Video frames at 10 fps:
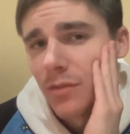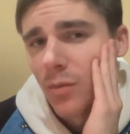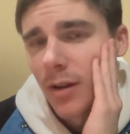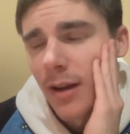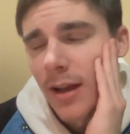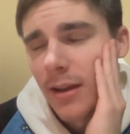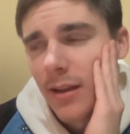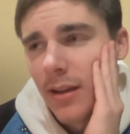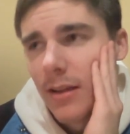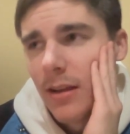and whatnot.
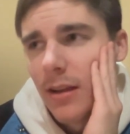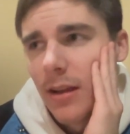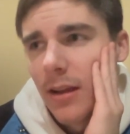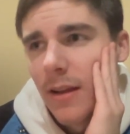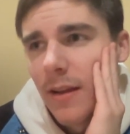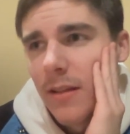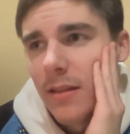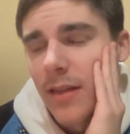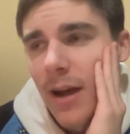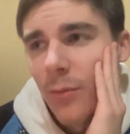
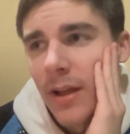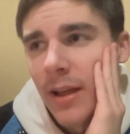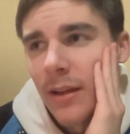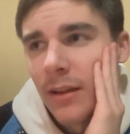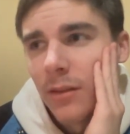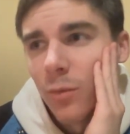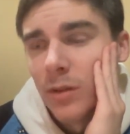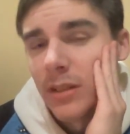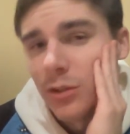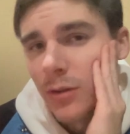That way,
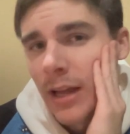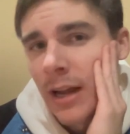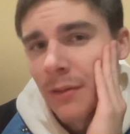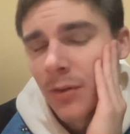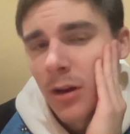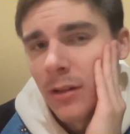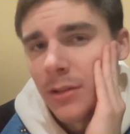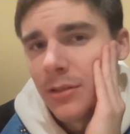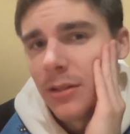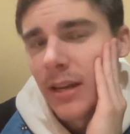once I do get out of
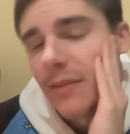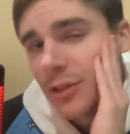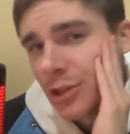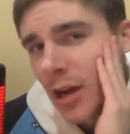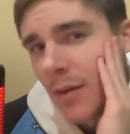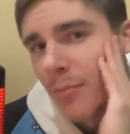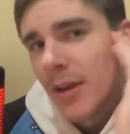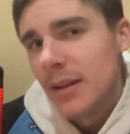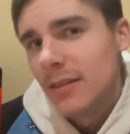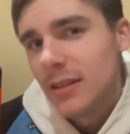college and have a job
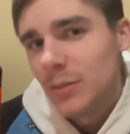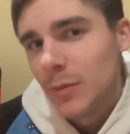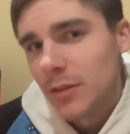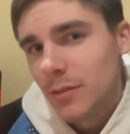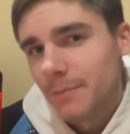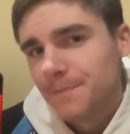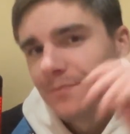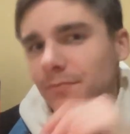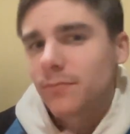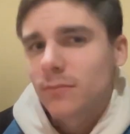that gets me some
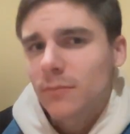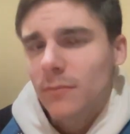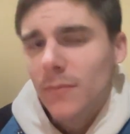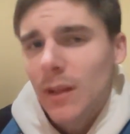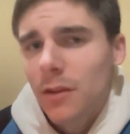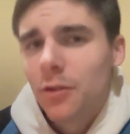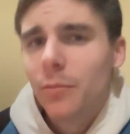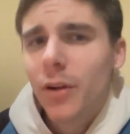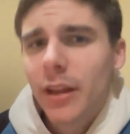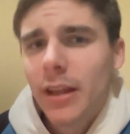good
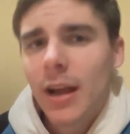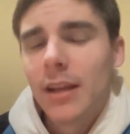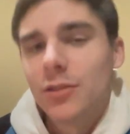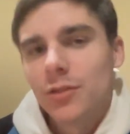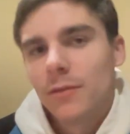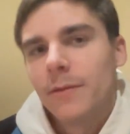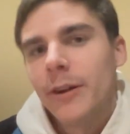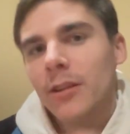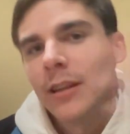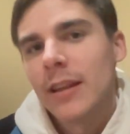money, I can start
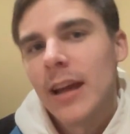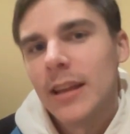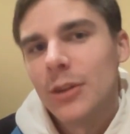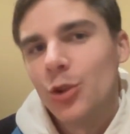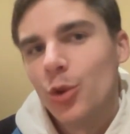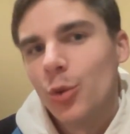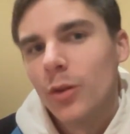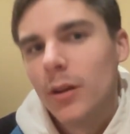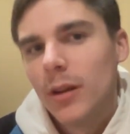funneling that into